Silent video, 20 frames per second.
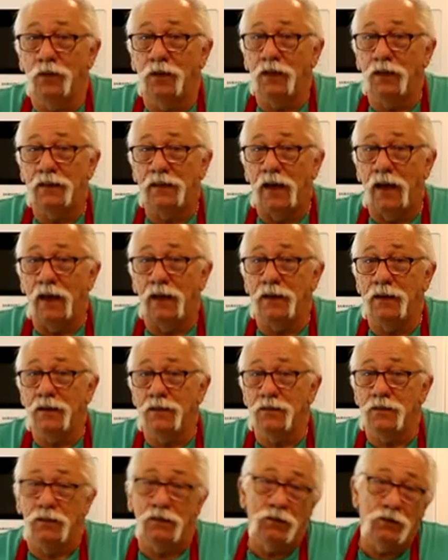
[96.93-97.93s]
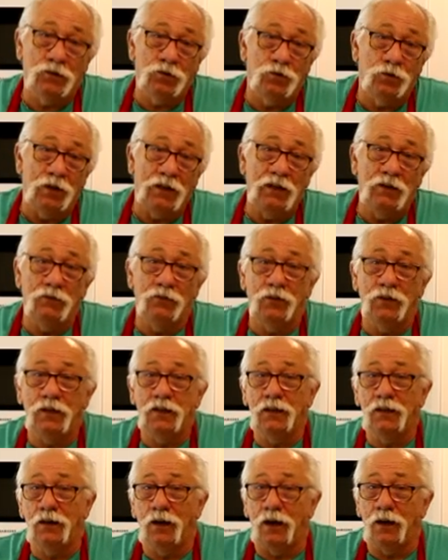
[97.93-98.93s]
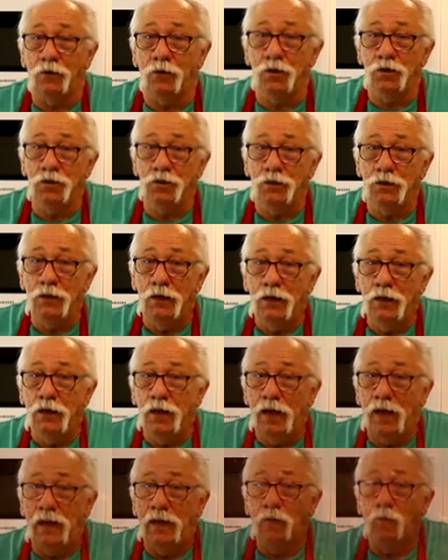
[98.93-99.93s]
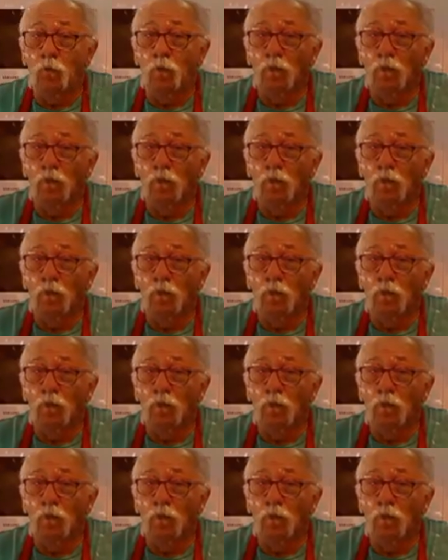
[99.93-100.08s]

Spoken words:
the Italians, a little green for the Irish. And